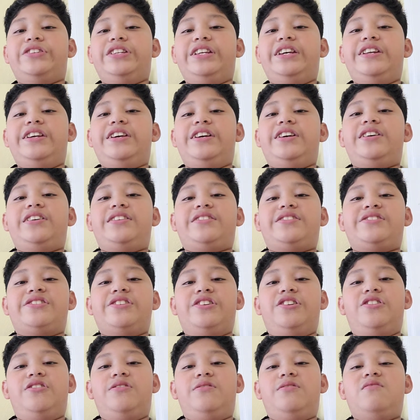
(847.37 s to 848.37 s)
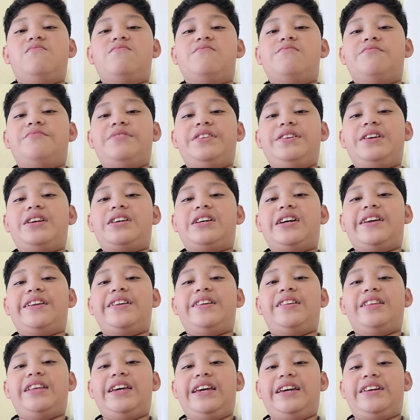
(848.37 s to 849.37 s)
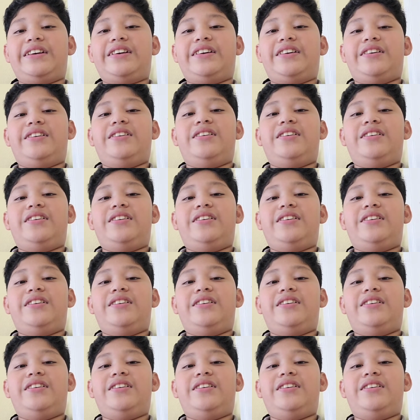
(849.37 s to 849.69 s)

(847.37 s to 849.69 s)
did it. So you kind of like